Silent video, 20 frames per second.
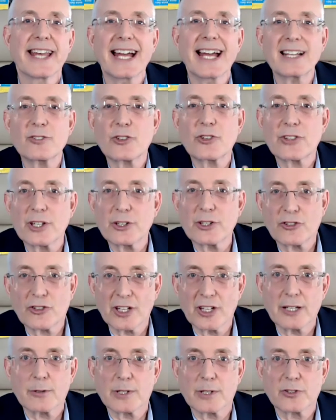That's the
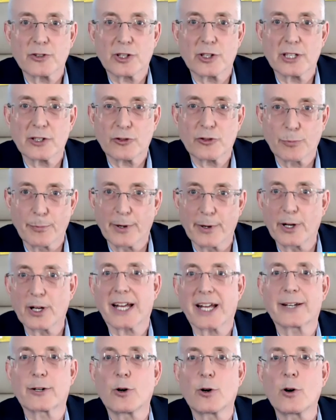secret to this
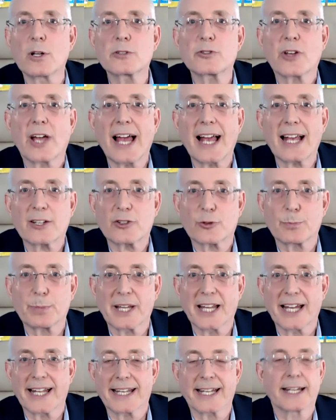book and all tax
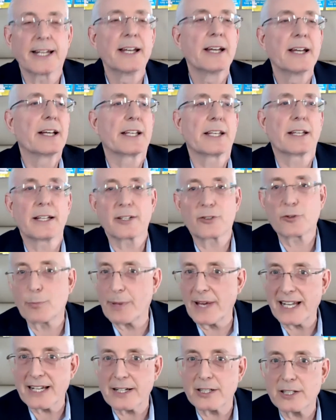planning. Yeah, it's
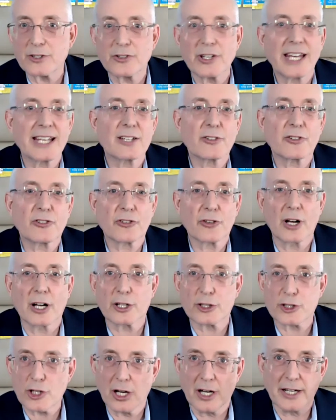better to take
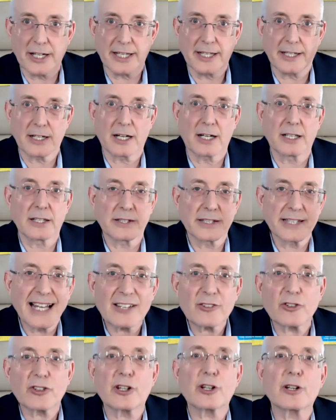a, a, a
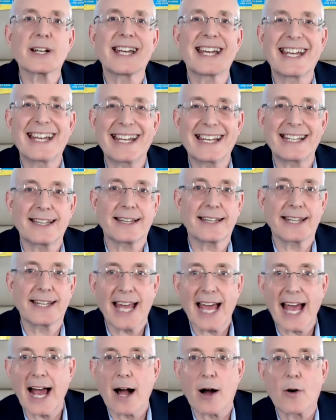lesser hit
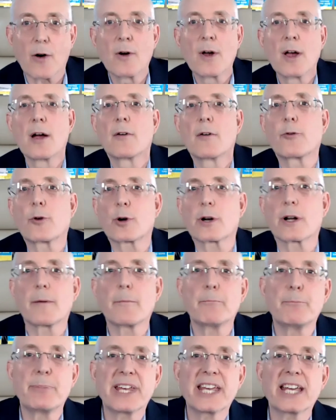now for a
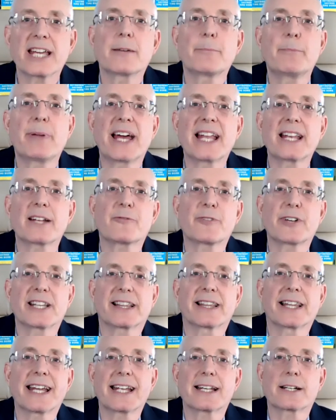big
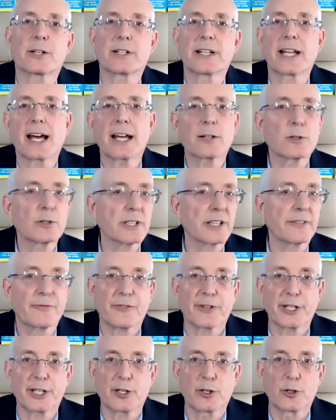benefit later, not only
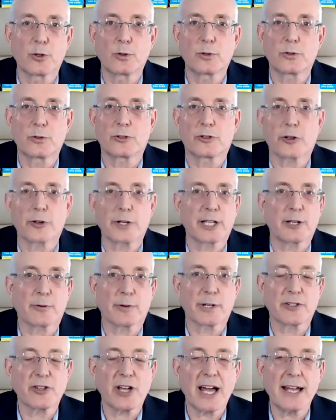for you during your
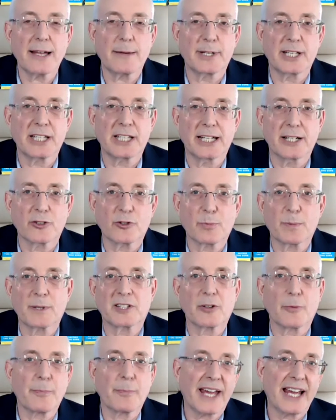retirement years,
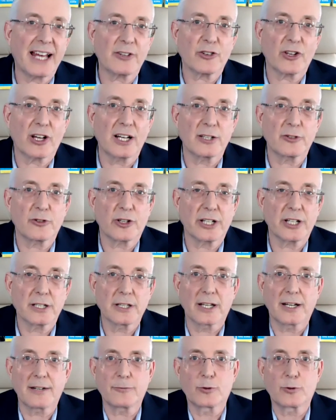but to pass on to your
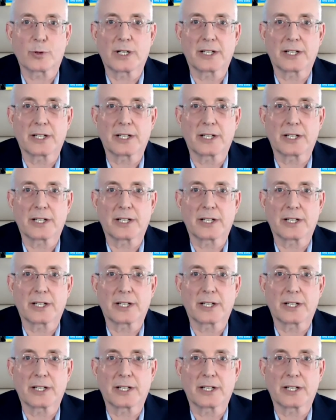loved